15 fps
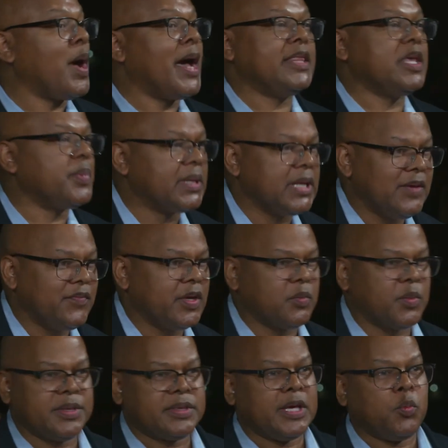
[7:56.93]
why they believe
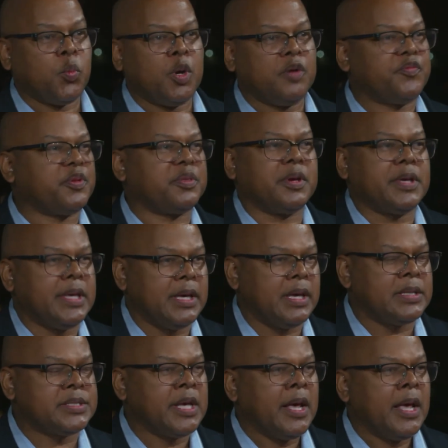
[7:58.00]
it, what they want for their
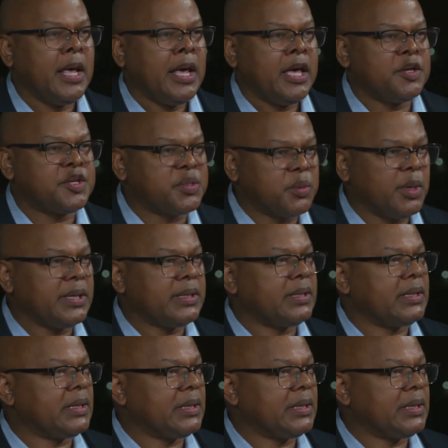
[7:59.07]
kids. In short,